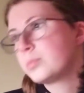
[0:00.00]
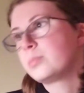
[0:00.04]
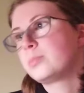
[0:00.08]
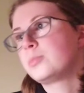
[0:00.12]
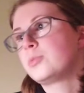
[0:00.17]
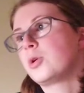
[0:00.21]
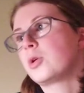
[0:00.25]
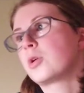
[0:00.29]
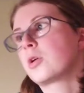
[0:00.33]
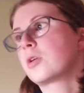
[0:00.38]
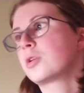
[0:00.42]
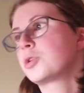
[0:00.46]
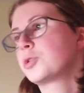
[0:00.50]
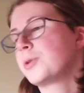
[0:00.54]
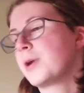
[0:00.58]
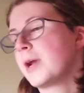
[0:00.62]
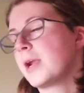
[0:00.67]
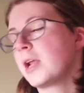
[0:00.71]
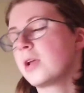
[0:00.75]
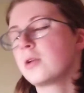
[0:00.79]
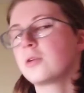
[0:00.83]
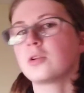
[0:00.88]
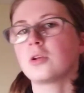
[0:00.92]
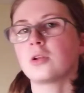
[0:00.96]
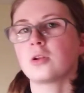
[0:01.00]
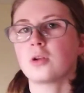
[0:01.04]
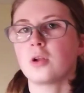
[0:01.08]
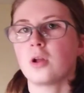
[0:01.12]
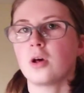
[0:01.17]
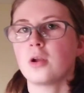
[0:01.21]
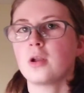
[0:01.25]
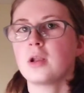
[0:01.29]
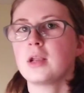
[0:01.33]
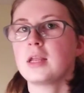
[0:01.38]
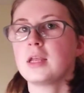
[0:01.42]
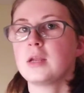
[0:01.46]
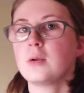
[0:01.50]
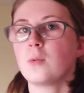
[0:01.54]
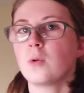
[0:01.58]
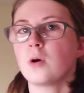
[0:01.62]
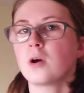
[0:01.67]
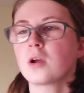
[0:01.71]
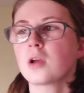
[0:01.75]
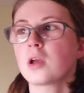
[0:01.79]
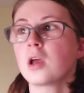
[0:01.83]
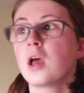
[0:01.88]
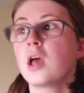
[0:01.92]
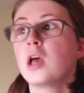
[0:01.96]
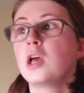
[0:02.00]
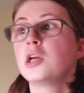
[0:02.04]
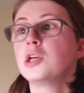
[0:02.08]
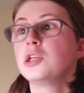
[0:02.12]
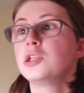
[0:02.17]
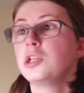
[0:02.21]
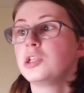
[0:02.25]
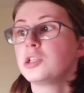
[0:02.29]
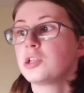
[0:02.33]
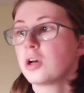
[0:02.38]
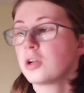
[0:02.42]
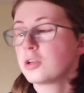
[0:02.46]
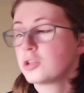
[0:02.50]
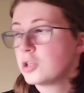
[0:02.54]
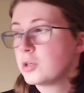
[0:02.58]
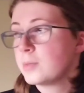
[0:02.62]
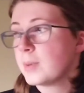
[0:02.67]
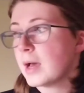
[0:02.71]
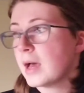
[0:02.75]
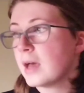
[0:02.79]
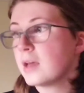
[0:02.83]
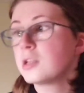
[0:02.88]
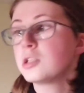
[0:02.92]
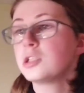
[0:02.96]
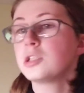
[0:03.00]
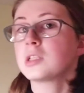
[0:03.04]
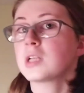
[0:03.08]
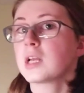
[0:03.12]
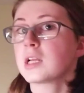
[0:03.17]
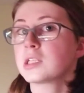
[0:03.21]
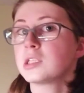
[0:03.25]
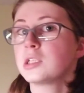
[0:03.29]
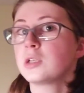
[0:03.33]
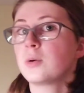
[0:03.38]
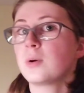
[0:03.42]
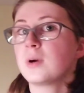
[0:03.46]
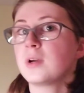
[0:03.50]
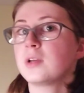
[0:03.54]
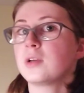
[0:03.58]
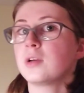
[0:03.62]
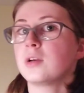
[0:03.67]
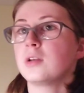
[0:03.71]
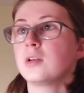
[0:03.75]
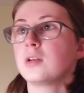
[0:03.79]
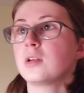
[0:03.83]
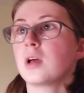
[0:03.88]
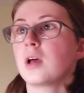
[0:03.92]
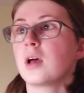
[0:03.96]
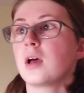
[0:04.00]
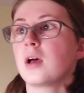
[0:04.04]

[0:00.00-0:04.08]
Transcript: doing our training, doing a lot of lead work. She's not too bad. She's actually quite good.